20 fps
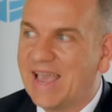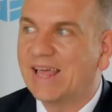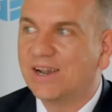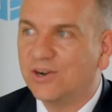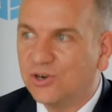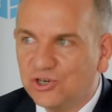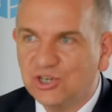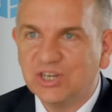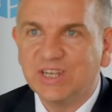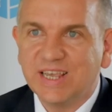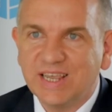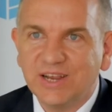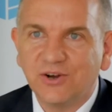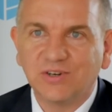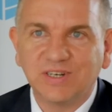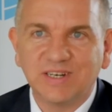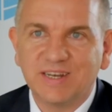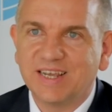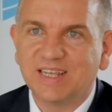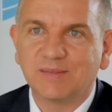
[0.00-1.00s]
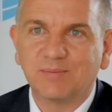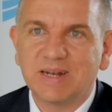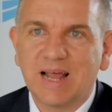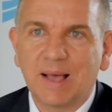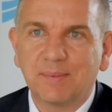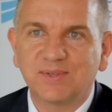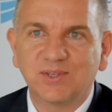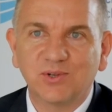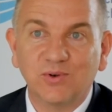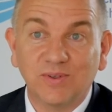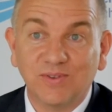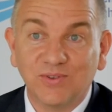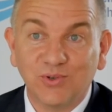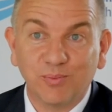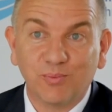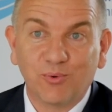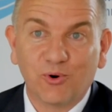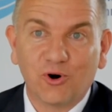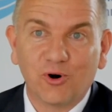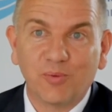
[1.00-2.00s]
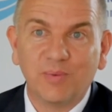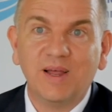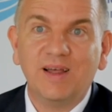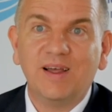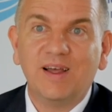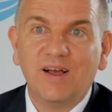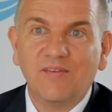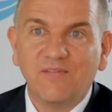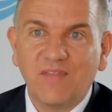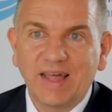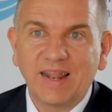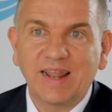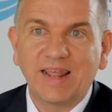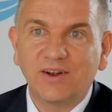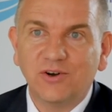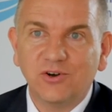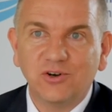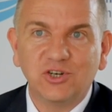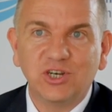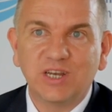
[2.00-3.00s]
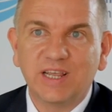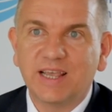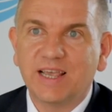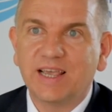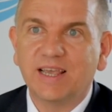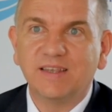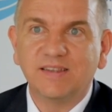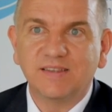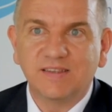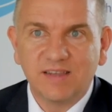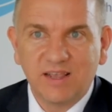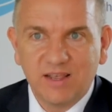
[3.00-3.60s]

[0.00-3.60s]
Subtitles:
energy here today has been absolutely superb. That energy is